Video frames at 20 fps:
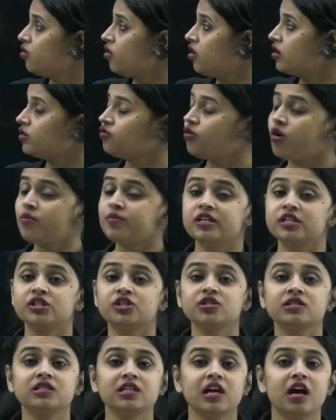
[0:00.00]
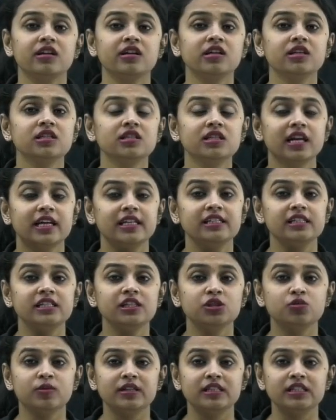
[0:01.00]
non-cooperation started in
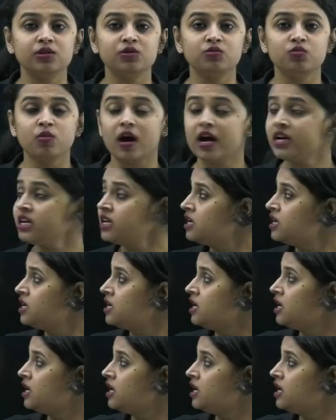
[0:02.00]
1921.